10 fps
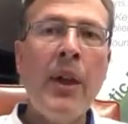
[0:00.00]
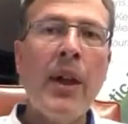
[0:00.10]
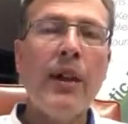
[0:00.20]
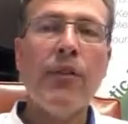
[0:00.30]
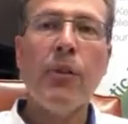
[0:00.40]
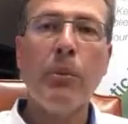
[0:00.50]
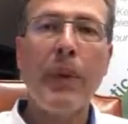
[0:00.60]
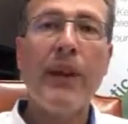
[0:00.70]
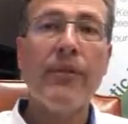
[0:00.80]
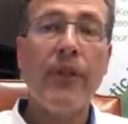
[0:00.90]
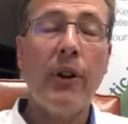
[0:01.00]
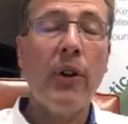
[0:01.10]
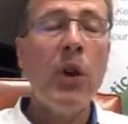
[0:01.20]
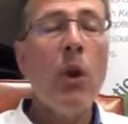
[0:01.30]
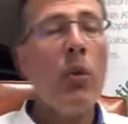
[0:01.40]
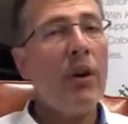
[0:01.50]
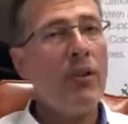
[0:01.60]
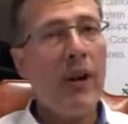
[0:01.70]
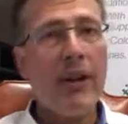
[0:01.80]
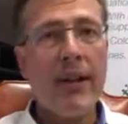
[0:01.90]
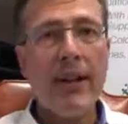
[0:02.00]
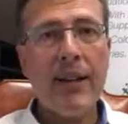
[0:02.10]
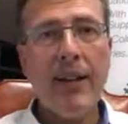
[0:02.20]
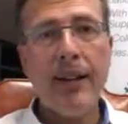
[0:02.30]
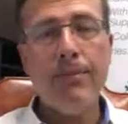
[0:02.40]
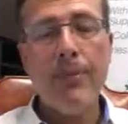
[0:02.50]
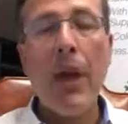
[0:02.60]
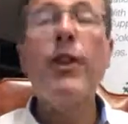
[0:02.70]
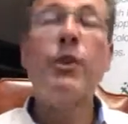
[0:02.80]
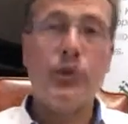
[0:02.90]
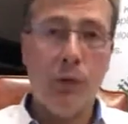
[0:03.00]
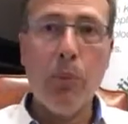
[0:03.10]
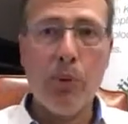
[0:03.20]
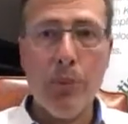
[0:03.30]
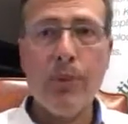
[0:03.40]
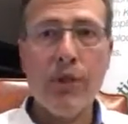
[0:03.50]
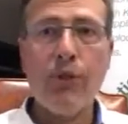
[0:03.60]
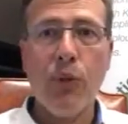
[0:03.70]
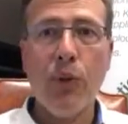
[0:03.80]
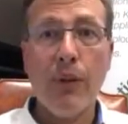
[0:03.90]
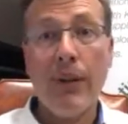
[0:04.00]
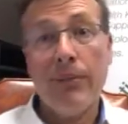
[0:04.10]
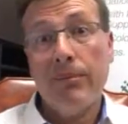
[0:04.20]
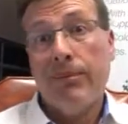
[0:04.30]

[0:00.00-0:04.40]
uh, from landfill while finding um, a useful purpose for uh,